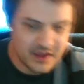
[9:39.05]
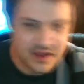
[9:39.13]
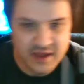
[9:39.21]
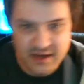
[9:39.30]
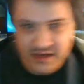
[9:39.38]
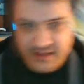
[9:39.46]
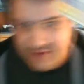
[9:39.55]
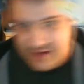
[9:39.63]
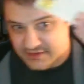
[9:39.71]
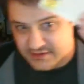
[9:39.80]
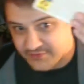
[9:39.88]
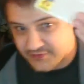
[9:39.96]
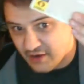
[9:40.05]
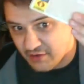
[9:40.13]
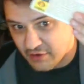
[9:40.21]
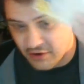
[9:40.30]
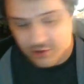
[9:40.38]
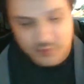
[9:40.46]
And he even has this file
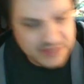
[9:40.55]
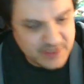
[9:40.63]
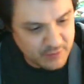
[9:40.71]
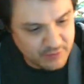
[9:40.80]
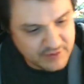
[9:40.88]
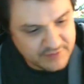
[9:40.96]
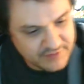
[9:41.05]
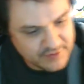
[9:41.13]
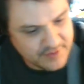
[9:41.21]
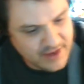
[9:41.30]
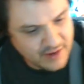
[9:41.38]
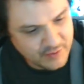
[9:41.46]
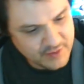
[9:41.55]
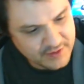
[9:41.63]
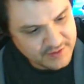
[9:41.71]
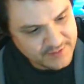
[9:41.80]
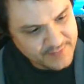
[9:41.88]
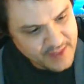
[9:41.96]
card, which I will read for you now
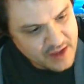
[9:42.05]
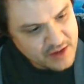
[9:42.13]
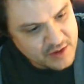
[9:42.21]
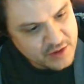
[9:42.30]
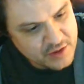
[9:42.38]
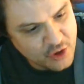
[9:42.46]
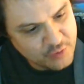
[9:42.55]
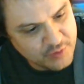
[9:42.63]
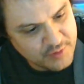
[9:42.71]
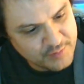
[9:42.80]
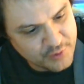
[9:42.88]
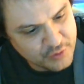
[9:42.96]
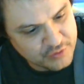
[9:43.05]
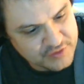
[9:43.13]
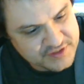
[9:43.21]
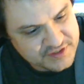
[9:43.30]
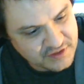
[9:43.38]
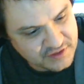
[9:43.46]
quickly. Cobra Polar
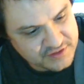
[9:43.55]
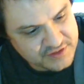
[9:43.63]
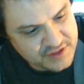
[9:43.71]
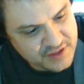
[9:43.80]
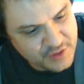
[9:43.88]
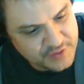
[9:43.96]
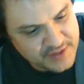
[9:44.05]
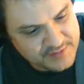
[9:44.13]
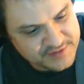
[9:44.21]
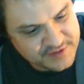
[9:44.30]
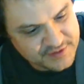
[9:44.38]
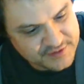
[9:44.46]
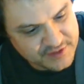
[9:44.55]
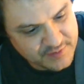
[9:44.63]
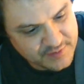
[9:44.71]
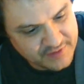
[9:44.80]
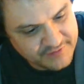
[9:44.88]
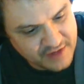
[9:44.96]
Assault. Codename Snow
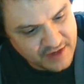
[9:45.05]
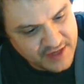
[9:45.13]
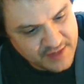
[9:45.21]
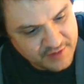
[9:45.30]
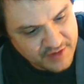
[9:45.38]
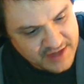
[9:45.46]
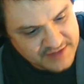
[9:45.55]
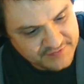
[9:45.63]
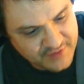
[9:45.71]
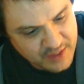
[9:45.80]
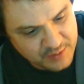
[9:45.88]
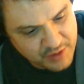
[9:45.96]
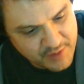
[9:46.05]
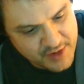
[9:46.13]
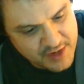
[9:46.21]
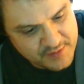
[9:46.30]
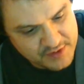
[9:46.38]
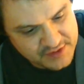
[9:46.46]
Serpent. File name classified. Primary
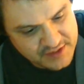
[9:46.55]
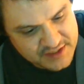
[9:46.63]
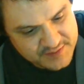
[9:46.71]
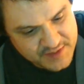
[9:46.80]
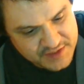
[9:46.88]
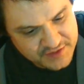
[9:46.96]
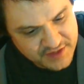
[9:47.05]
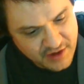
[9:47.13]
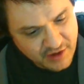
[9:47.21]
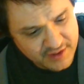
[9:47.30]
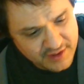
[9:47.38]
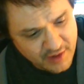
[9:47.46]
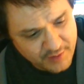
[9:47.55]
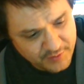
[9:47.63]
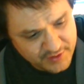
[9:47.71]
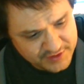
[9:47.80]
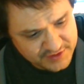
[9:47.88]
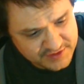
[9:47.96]
military specialty, Arctic
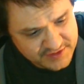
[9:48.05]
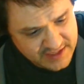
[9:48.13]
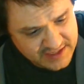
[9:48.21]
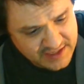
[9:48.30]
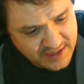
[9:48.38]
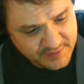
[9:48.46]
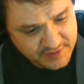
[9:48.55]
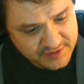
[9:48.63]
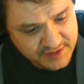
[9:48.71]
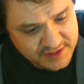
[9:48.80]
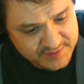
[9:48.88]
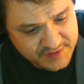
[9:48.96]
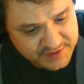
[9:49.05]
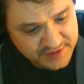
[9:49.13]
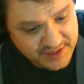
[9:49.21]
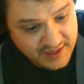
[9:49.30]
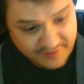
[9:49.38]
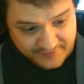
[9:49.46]
operations. Secondary military
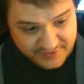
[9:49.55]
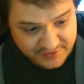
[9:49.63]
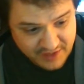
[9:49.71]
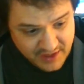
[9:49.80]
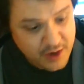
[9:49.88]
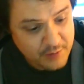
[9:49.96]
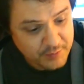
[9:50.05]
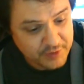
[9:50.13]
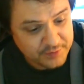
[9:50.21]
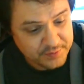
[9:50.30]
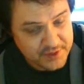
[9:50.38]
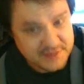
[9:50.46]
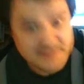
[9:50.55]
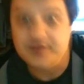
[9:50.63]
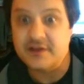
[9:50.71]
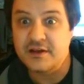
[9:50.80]
specialty, infantry. Birthplace,